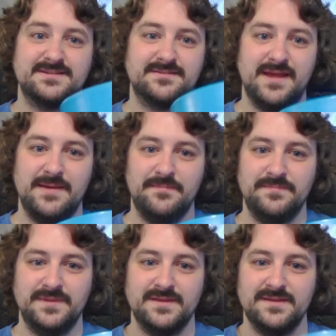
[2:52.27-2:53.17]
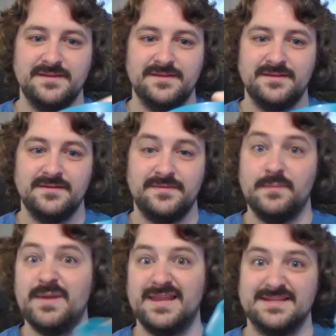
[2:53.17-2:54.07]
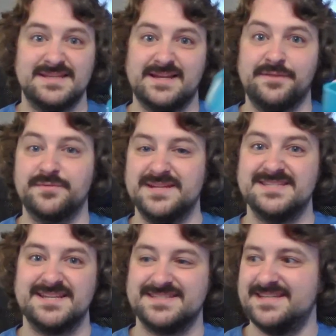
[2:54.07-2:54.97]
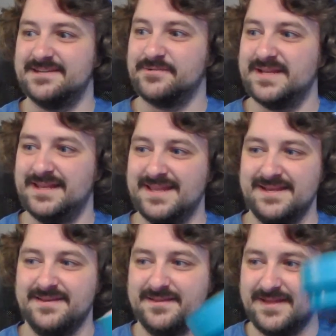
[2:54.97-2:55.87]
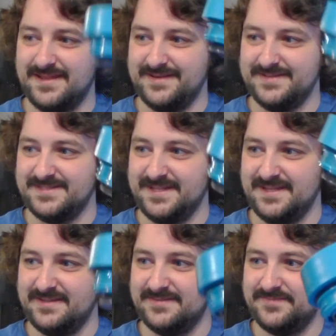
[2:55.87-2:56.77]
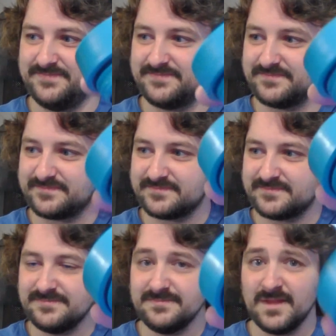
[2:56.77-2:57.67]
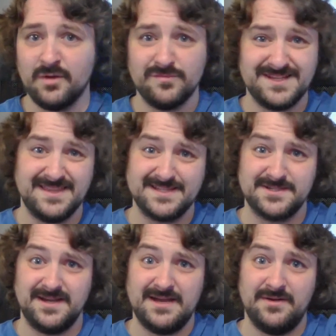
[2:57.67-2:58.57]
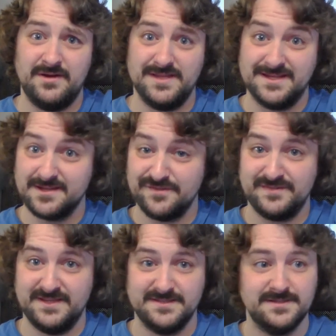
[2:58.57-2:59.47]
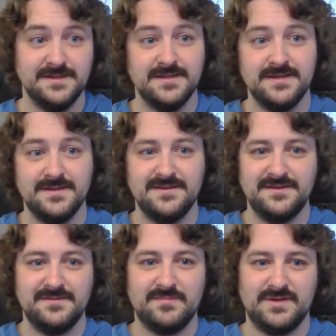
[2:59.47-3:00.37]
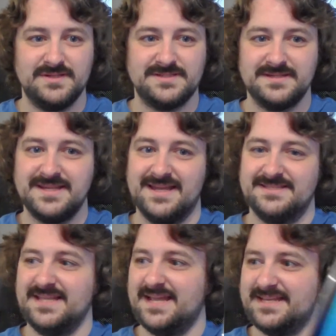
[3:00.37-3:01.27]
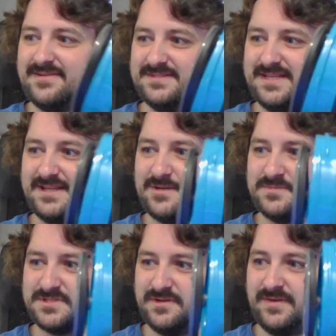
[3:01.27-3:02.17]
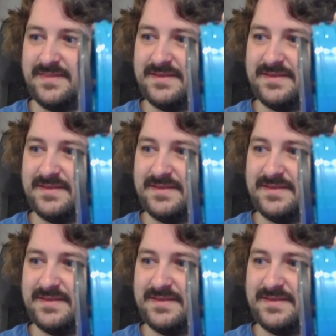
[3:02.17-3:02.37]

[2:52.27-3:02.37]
um, the billet is like a 360 degree lid, and uh, hopefully that's not how hot your coffee is. But yes, the idea is that it comes through, and then